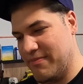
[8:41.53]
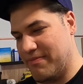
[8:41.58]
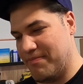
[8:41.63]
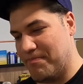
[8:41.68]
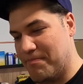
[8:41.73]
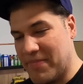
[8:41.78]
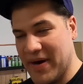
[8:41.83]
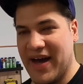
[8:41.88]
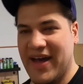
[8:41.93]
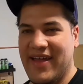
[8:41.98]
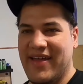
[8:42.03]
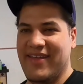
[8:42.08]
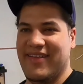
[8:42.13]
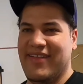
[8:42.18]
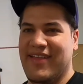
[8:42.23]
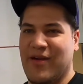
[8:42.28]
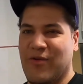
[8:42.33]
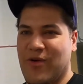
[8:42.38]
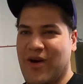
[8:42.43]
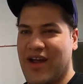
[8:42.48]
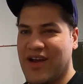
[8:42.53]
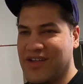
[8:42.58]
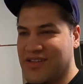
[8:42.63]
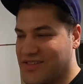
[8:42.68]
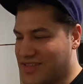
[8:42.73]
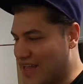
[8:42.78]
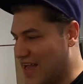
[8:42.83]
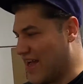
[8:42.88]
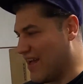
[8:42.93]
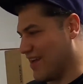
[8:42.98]
but they were out of
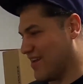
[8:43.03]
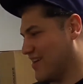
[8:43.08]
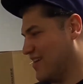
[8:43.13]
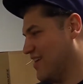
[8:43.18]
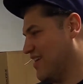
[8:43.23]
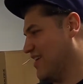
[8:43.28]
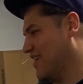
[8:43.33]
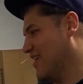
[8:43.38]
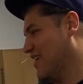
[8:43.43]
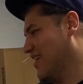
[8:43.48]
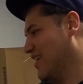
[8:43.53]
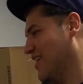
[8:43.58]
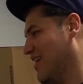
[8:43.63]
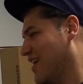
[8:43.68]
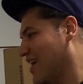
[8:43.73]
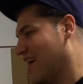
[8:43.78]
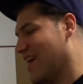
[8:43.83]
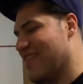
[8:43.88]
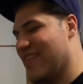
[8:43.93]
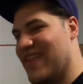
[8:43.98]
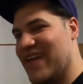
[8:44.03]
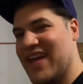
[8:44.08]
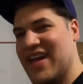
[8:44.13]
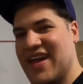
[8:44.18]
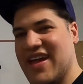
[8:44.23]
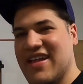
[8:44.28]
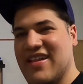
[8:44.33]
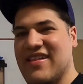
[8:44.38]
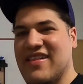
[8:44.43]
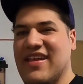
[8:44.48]
stock. And
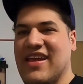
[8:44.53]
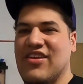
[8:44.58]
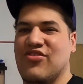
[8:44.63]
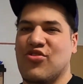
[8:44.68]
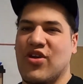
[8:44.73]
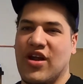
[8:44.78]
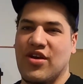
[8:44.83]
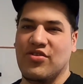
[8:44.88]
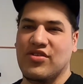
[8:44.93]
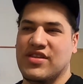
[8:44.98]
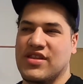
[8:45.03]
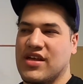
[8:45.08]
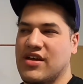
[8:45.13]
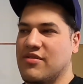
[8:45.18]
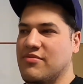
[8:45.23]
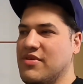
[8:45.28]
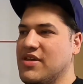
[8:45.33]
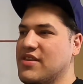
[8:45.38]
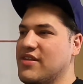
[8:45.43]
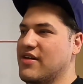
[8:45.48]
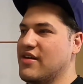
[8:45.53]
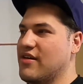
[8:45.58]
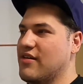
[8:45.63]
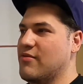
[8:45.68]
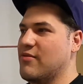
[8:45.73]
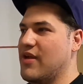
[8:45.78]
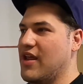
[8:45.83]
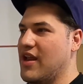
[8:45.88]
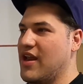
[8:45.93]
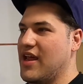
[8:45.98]
then they tried to sell me the
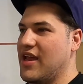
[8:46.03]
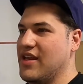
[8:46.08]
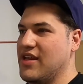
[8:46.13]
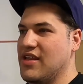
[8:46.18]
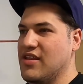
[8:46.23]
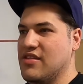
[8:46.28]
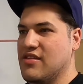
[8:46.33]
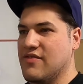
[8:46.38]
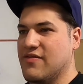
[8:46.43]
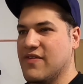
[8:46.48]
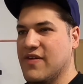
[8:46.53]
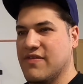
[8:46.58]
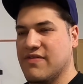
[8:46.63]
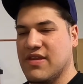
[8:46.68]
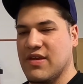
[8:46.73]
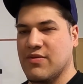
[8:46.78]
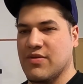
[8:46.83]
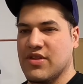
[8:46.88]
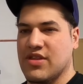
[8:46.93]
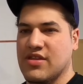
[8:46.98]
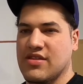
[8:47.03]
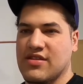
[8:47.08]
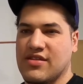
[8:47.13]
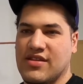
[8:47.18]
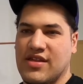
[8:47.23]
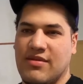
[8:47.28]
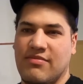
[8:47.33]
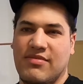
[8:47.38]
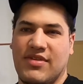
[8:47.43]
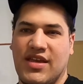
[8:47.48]
Redline Easy 50, which is the
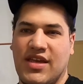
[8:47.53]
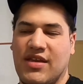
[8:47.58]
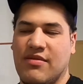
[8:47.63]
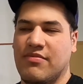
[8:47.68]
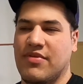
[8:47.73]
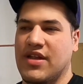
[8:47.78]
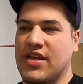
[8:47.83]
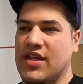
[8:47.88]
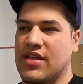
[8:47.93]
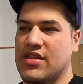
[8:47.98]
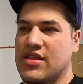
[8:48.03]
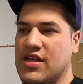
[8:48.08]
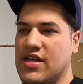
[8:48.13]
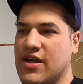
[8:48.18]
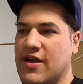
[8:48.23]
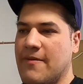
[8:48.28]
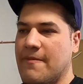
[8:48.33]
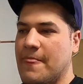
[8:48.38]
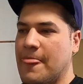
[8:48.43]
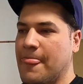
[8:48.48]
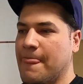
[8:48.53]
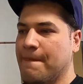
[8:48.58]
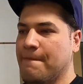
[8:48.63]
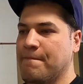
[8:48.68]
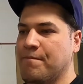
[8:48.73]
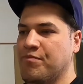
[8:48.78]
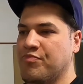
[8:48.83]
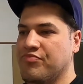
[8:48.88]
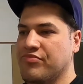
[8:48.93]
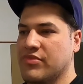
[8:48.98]
same thing, but it's that
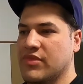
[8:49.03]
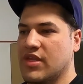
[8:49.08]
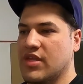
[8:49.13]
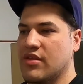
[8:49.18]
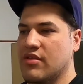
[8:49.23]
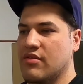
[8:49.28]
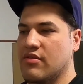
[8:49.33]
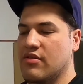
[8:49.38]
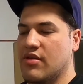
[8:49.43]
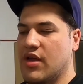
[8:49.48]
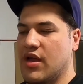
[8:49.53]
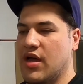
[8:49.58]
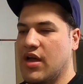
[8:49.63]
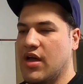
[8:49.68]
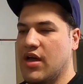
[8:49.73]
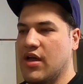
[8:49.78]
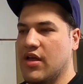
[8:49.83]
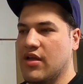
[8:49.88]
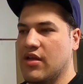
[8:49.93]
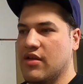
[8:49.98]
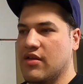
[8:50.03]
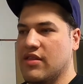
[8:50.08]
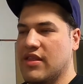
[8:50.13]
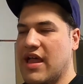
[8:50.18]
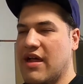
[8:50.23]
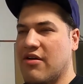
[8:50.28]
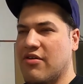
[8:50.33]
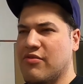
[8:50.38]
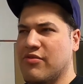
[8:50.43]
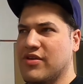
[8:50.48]

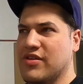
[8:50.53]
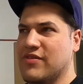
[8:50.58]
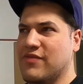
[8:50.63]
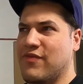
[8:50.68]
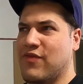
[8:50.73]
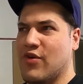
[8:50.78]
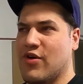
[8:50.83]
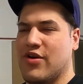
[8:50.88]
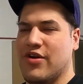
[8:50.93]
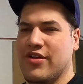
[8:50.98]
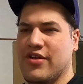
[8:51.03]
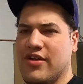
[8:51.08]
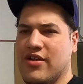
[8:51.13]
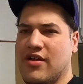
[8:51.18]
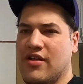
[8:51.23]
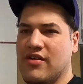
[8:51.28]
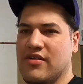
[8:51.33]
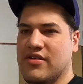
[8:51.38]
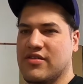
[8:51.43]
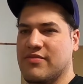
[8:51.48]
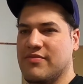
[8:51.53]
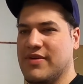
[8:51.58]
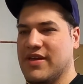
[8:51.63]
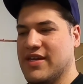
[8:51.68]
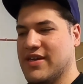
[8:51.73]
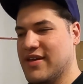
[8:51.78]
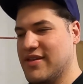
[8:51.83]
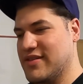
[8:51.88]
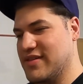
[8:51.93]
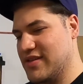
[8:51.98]
one was $400
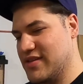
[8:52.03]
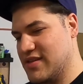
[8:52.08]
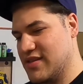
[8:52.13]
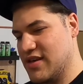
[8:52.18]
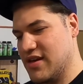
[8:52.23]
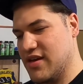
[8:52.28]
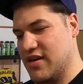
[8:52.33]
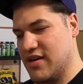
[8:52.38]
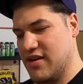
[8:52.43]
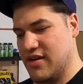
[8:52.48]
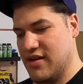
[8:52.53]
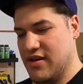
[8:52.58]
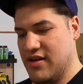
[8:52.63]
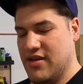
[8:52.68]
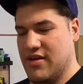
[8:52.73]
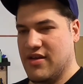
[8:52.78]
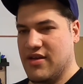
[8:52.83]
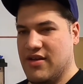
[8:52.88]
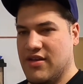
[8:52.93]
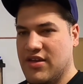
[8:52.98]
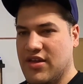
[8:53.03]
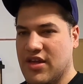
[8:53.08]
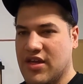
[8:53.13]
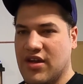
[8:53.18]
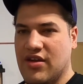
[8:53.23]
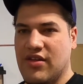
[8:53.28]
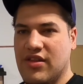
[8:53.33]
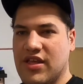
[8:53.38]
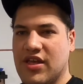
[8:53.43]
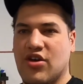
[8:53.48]
because it's you
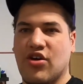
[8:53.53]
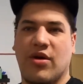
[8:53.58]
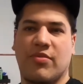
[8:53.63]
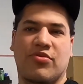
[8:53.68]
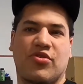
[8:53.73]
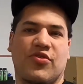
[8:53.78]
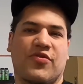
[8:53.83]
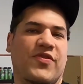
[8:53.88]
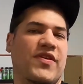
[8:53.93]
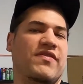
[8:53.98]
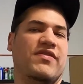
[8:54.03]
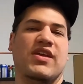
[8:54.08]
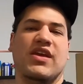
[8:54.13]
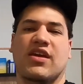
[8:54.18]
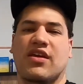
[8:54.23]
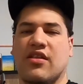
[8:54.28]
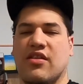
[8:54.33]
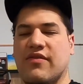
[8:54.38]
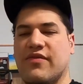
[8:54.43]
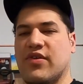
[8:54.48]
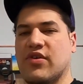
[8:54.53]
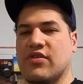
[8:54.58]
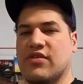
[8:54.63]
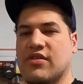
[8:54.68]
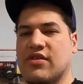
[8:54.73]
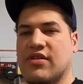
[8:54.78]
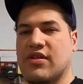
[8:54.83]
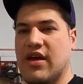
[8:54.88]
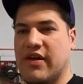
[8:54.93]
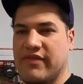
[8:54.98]
can only go up to 50
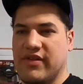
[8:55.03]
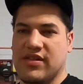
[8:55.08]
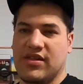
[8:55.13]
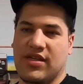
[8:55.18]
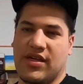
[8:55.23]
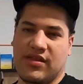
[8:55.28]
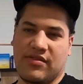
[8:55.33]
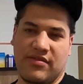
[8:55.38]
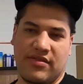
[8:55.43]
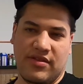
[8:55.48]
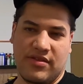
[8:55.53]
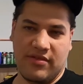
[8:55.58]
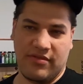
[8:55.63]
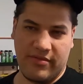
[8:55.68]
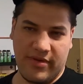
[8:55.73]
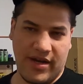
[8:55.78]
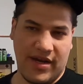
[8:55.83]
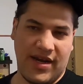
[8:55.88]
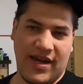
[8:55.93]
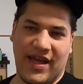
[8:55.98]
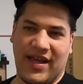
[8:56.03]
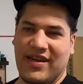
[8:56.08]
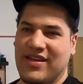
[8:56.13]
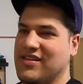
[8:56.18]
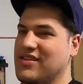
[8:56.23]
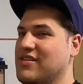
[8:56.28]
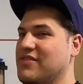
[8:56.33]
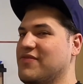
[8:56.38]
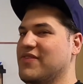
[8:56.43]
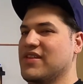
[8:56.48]
kilovolts. Obviously, that's what the Redline
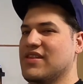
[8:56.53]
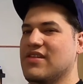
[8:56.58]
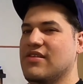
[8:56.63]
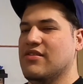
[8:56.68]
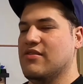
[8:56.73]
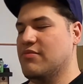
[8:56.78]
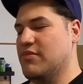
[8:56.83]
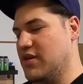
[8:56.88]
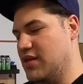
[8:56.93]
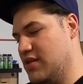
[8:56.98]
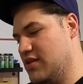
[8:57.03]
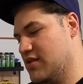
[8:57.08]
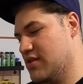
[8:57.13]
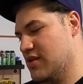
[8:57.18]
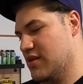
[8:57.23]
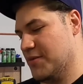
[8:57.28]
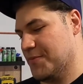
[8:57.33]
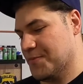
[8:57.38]
Easy 50 means.